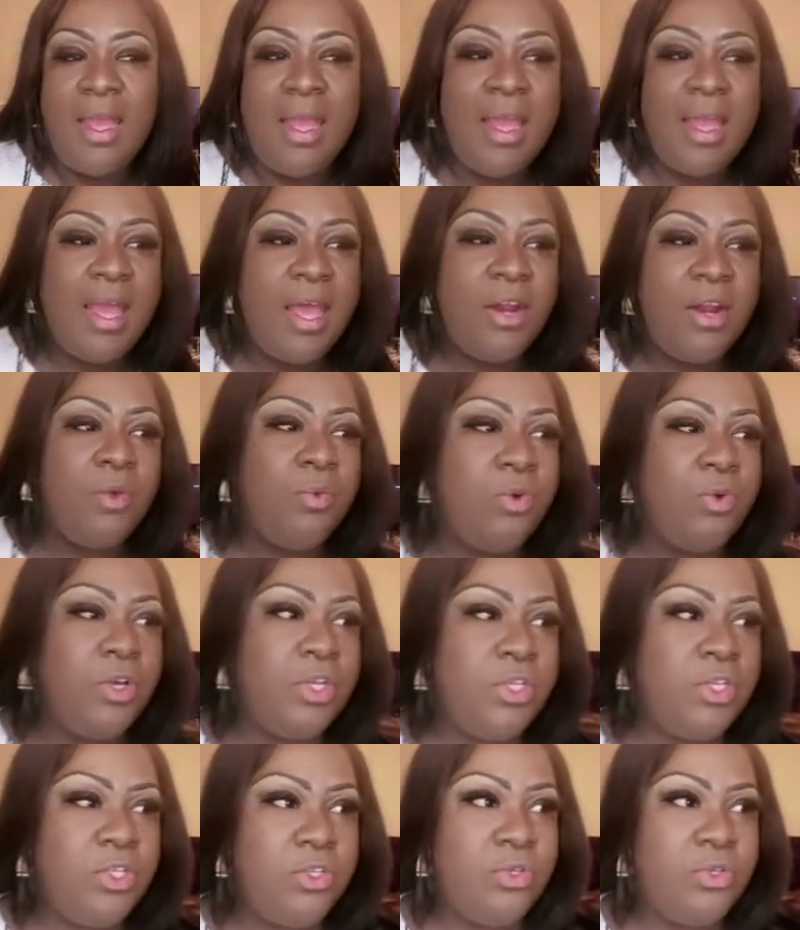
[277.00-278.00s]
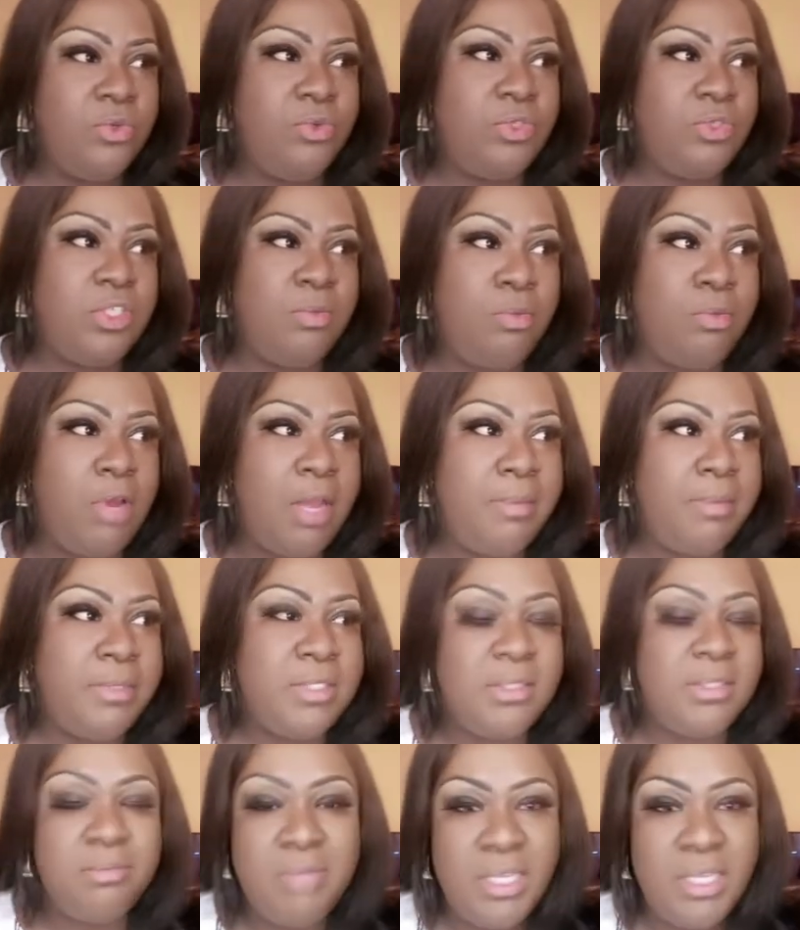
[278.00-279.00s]
I don't want you to
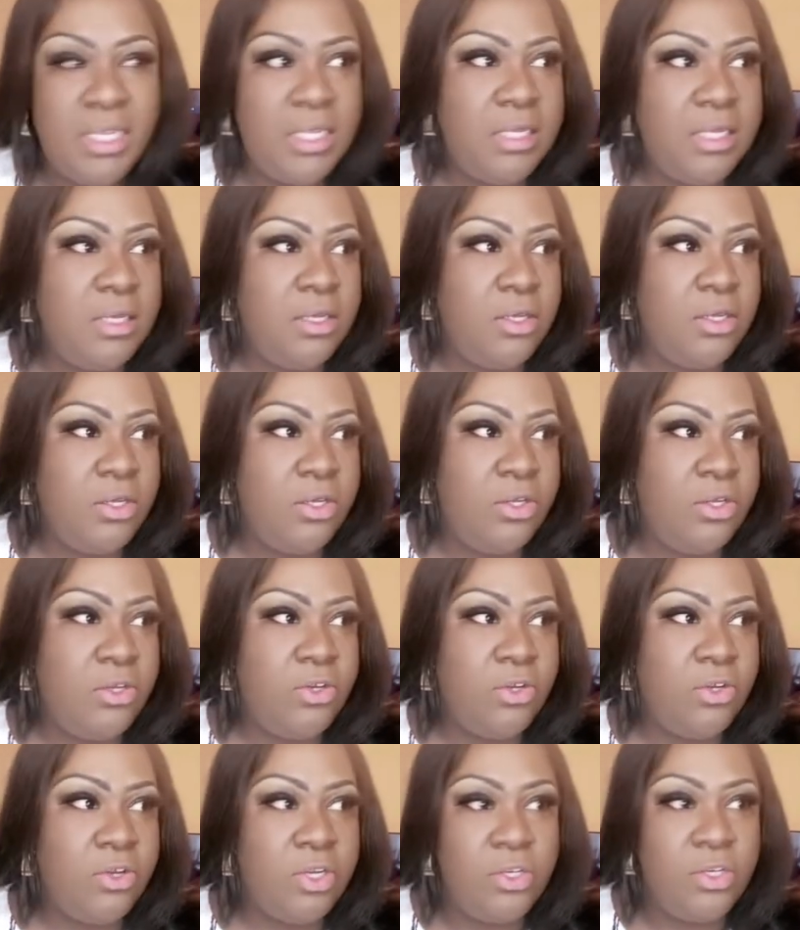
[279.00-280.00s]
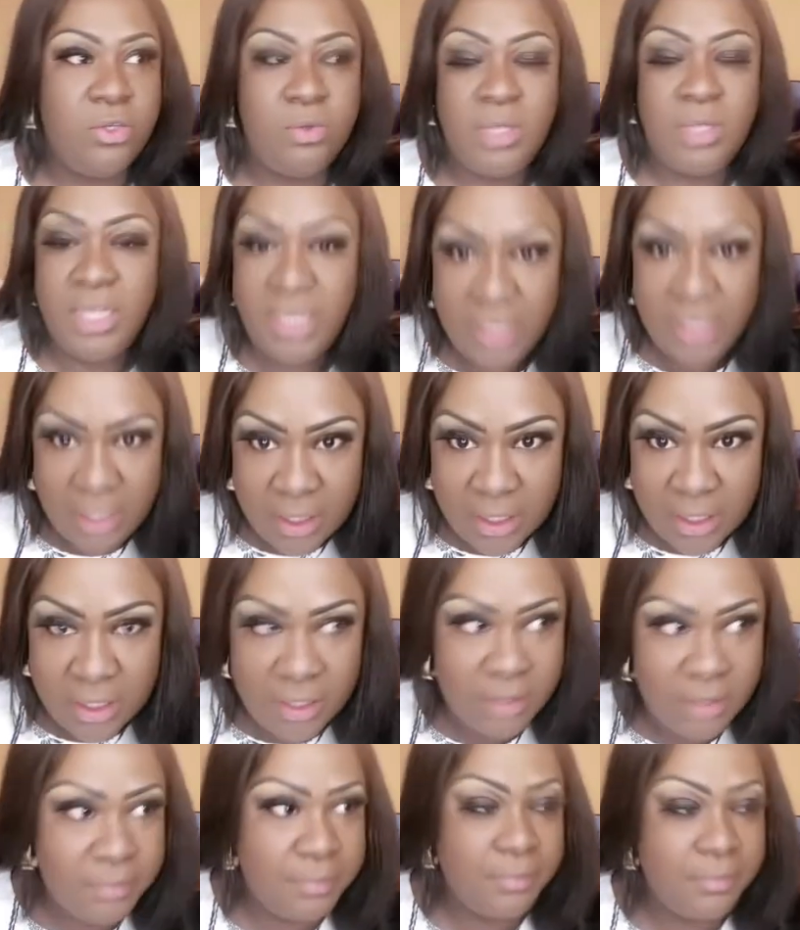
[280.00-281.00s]
promise me you're going to do
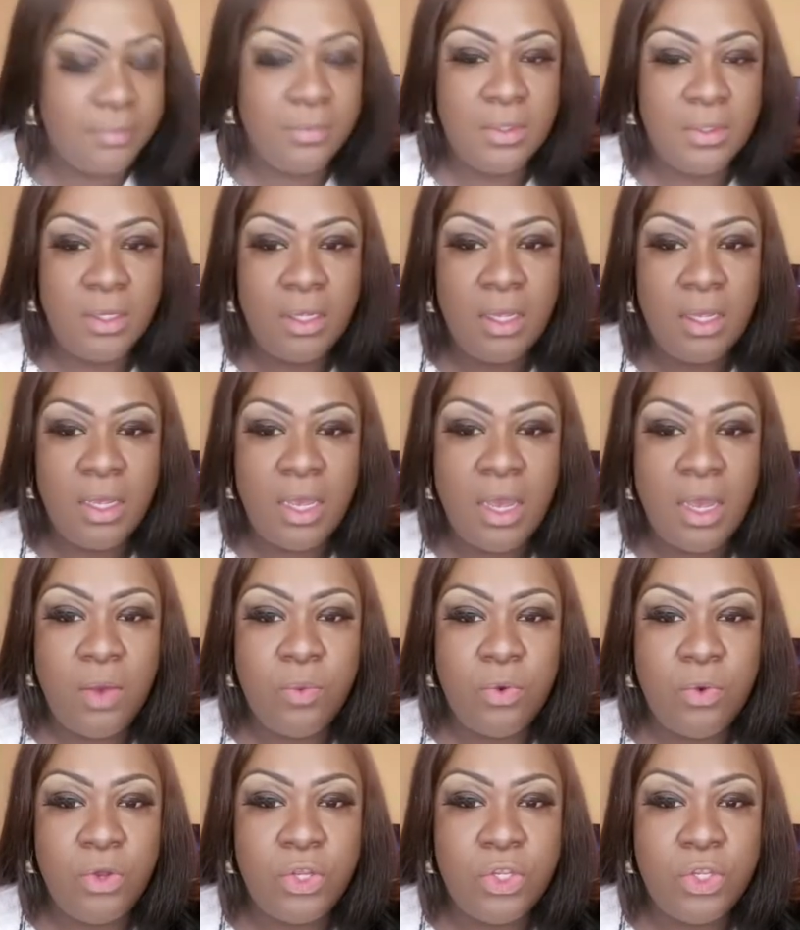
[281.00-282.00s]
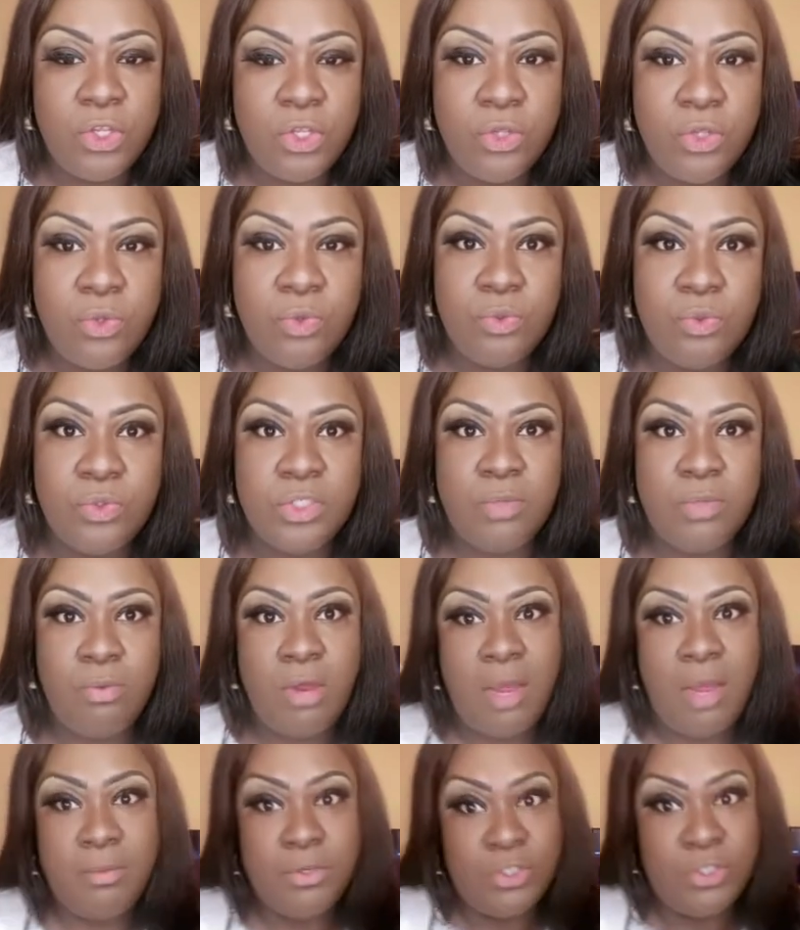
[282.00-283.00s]
anything. I want you to
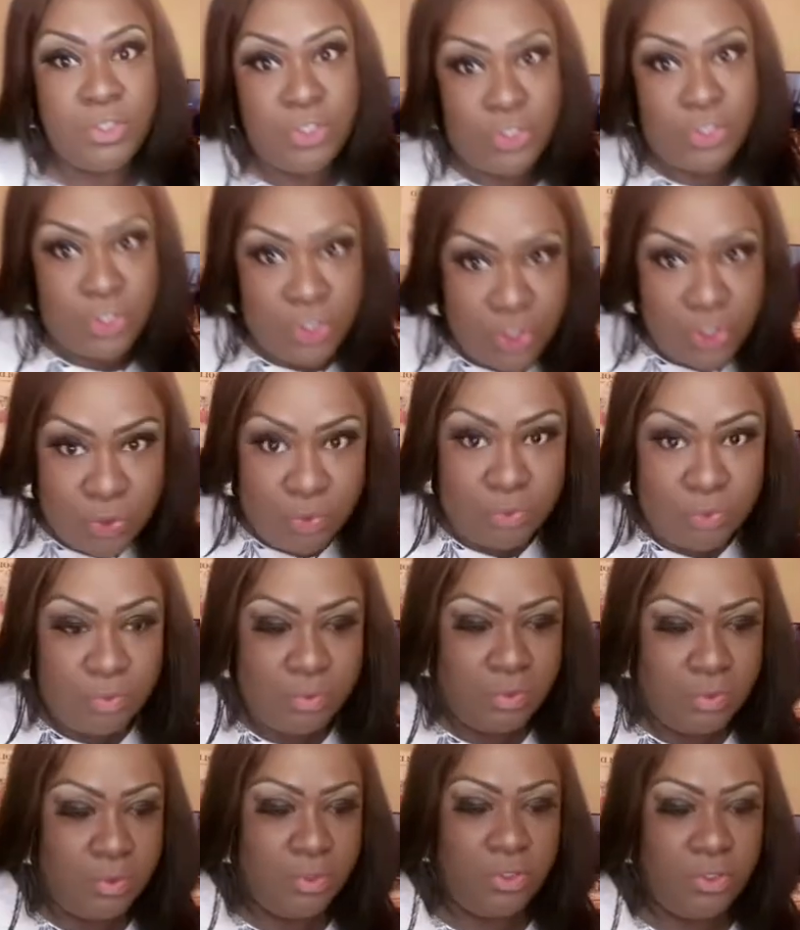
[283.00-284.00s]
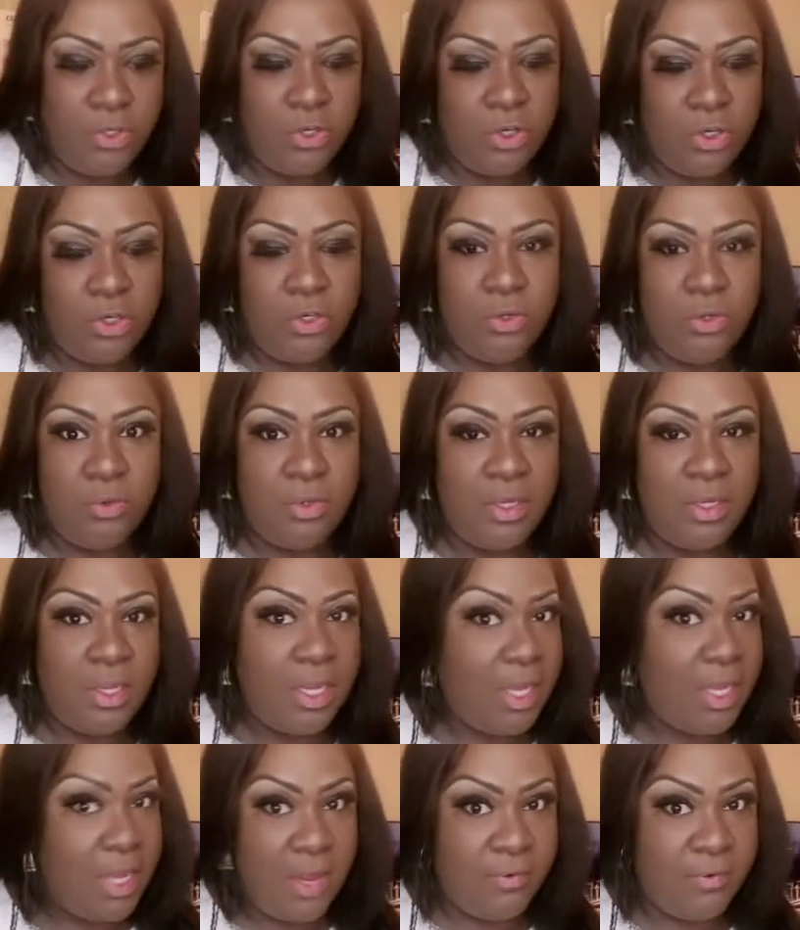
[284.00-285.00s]
promise you you're going to do
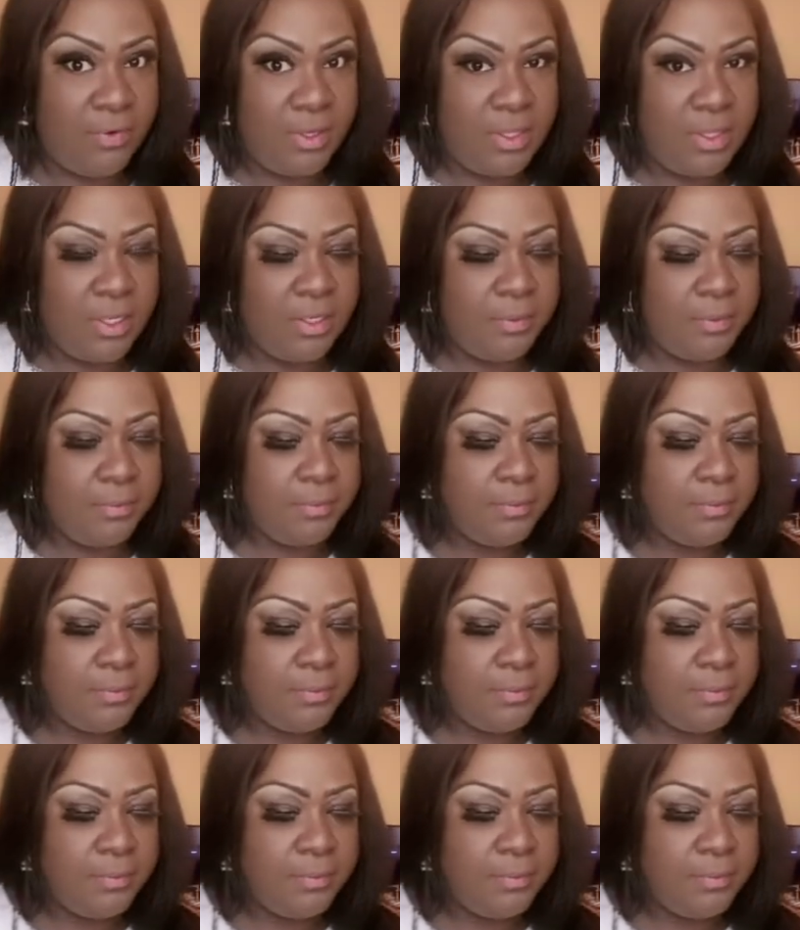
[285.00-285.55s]
everything.